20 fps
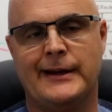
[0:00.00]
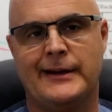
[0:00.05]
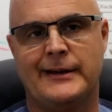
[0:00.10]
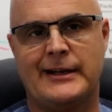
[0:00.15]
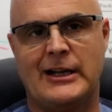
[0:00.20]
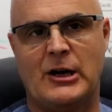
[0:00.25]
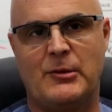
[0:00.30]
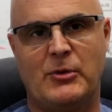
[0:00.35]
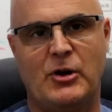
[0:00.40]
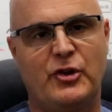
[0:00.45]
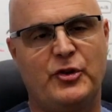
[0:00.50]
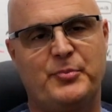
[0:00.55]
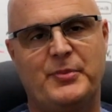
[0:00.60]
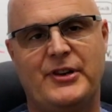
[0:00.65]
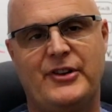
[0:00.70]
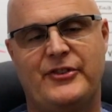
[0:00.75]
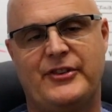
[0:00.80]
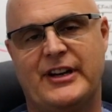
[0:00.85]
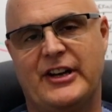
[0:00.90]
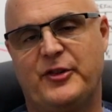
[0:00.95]
Now, most
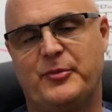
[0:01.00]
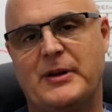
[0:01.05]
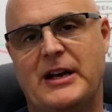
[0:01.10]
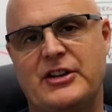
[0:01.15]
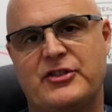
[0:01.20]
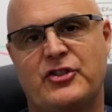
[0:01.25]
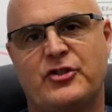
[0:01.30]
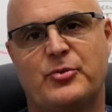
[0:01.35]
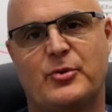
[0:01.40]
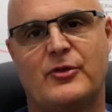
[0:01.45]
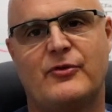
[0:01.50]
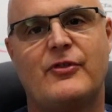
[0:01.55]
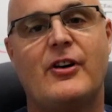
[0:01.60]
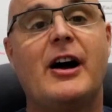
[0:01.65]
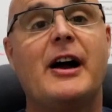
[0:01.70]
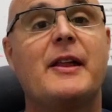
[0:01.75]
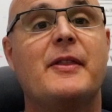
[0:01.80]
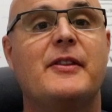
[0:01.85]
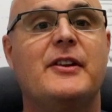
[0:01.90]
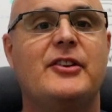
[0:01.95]
PCS patients will
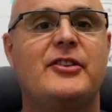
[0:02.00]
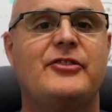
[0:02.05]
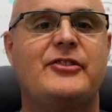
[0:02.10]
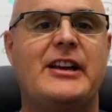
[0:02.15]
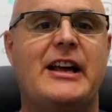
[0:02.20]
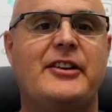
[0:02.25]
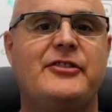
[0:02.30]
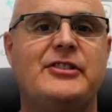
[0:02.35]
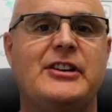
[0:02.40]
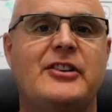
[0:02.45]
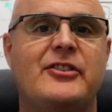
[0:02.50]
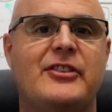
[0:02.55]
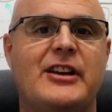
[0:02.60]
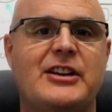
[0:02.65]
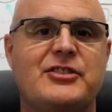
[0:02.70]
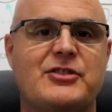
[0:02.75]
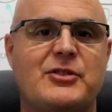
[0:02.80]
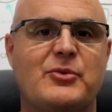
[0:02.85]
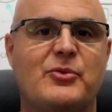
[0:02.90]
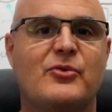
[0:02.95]
find this testing
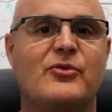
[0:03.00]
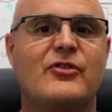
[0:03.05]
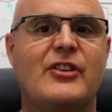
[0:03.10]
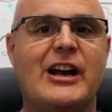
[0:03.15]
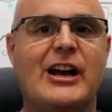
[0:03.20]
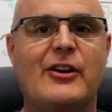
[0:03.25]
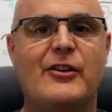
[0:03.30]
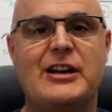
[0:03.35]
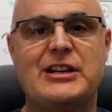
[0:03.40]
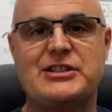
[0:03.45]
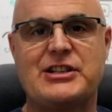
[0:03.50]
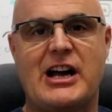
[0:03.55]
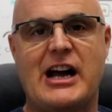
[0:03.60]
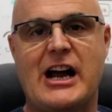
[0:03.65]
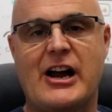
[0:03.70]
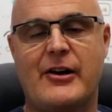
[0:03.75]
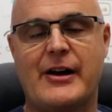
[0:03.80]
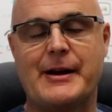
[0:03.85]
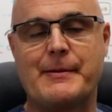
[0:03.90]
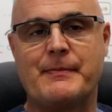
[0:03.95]
session very
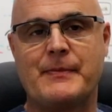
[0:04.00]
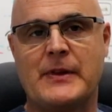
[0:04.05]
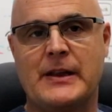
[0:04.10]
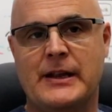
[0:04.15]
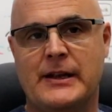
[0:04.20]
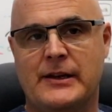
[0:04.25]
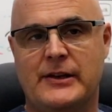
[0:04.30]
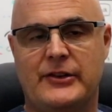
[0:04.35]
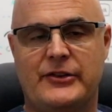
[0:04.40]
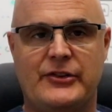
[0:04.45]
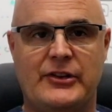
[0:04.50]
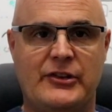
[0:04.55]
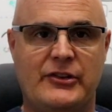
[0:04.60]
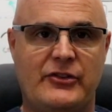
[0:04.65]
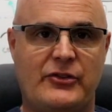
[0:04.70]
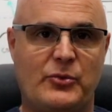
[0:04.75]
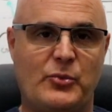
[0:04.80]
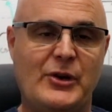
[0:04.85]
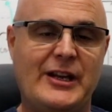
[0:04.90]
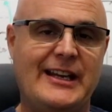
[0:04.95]
tiring,
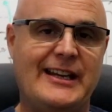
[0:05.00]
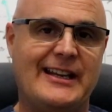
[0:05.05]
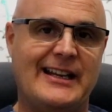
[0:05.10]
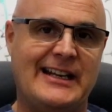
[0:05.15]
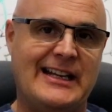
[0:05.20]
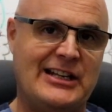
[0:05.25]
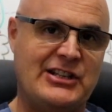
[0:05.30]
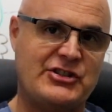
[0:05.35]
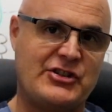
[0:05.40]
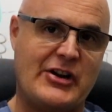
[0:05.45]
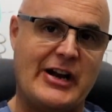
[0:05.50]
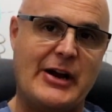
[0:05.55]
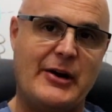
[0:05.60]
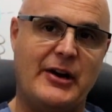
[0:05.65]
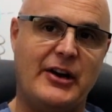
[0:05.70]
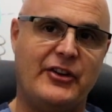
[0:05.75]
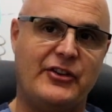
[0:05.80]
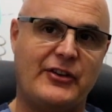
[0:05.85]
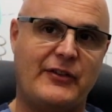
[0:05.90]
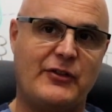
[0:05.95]
since weak and injured
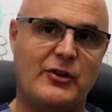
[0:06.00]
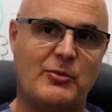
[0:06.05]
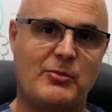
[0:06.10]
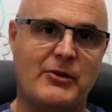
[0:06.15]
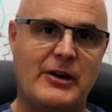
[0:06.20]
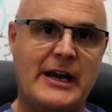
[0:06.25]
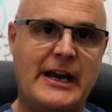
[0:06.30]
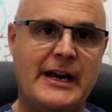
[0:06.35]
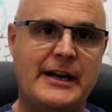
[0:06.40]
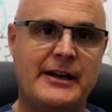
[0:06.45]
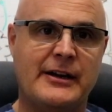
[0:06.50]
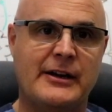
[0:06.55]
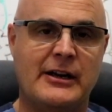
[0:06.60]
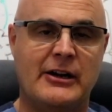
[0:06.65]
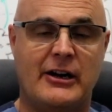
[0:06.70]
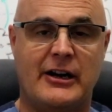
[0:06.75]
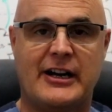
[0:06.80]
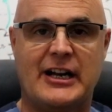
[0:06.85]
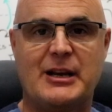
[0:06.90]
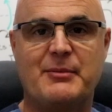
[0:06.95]
areas of your brain
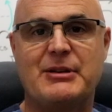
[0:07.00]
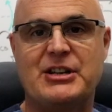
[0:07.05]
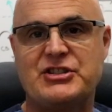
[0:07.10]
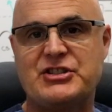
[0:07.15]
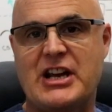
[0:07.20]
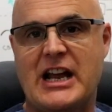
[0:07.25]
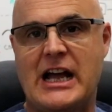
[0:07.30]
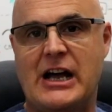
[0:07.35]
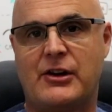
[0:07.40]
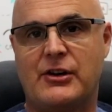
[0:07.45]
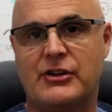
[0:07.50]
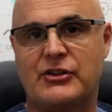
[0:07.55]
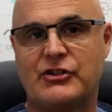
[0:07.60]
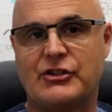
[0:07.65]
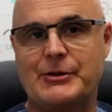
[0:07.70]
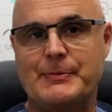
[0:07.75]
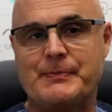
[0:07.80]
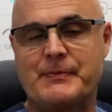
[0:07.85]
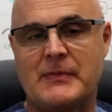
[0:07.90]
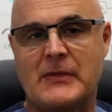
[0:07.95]
are going to be
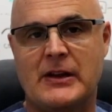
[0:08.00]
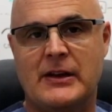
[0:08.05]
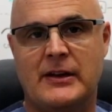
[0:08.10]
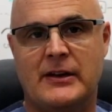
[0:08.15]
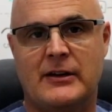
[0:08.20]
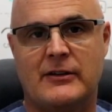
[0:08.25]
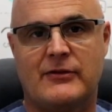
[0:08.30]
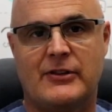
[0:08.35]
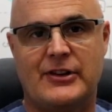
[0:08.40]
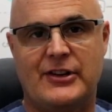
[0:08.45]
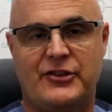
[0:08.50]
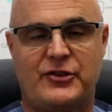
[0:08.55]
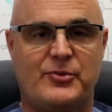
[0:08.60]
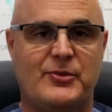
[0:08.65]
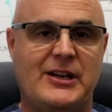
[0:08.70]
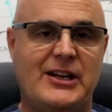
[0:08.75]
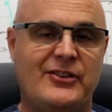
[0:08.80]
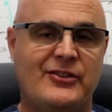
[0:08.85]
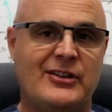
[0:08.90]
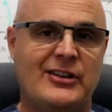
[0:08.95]
challenged. For this
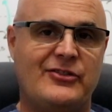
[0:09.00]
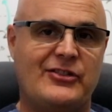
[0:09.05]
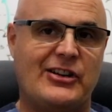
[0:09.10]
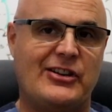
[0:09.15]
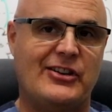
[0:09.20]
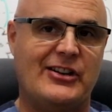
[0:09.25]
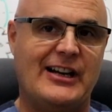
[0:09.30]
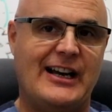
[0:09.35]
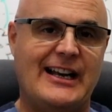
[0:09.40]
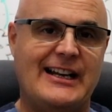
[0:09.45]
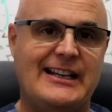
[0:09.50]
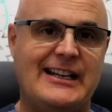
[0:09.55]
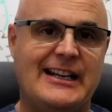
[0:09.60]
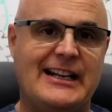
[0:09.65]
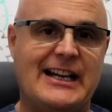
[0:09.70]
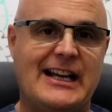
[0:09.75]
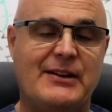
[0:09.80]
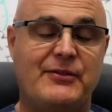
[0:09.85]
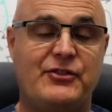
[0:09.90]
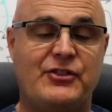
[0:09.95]
reason, it's a good idea
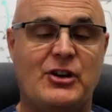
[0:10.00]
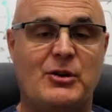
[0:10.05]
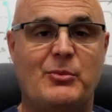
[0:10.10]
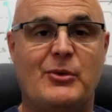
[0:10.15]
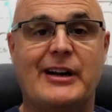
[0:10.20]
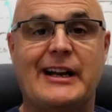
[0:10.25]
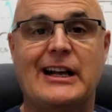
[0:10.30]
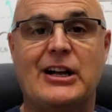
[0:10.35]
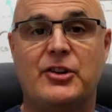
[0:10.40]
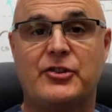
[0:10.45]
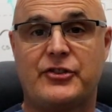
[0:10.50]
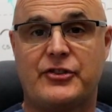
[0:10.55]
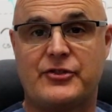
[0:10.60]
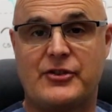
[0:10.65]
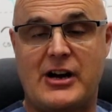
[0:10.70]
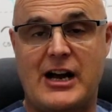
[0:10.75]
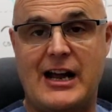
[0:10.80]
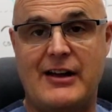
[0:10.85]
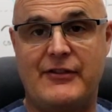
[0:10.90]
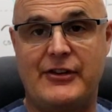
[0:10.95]
to have someone else
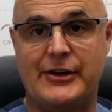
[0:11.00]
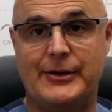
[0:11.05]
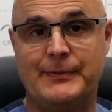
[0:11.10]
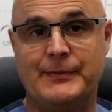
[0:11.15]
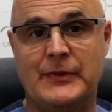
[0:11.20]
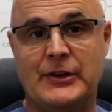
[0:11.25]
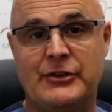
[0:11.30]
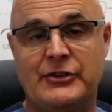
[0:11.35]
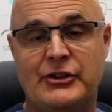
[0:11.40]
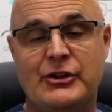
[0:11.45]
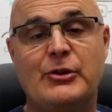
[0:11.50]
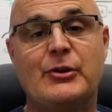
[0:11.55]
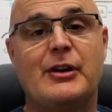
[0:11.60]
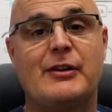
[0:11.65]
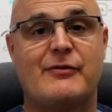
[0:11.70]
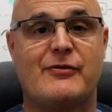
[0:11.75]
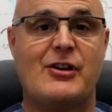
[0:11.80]
drive you to and